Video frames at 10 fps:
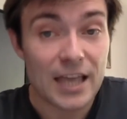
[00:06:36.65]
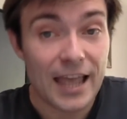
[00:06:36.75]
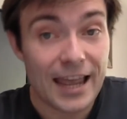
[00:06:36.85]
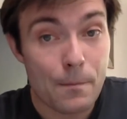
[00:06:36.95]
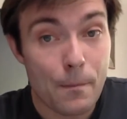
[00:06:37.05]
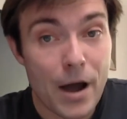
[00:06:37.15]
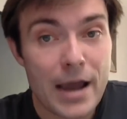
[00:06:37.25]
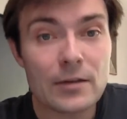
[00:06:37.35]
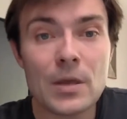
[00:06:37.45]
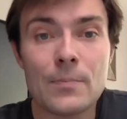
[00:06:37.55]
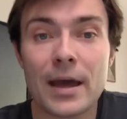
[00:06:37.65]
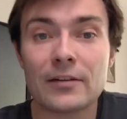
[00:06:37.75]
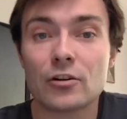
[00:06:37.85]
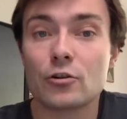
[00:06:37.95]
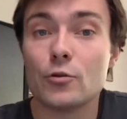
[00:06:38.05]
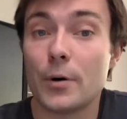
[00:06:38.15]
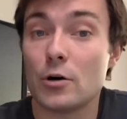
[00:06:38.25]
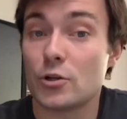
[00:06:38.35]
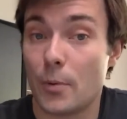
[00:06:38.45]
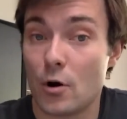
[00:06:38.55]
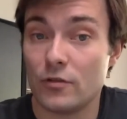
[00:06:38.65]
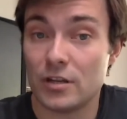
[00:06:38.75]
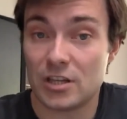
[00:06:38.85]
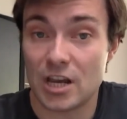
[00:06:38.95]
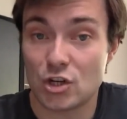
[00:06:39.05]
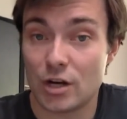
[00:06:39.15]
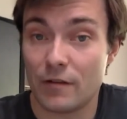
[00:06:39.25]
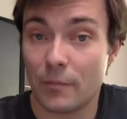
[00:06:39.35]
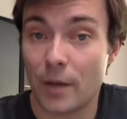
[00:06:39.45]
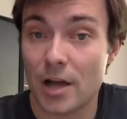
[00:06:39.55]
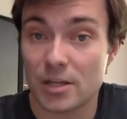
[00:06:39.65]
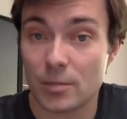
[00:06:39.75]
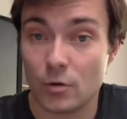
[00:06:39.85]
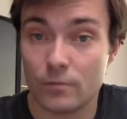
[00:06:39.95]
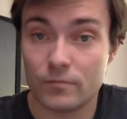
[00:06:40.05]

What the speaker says: it might be better to postpone the session if possible,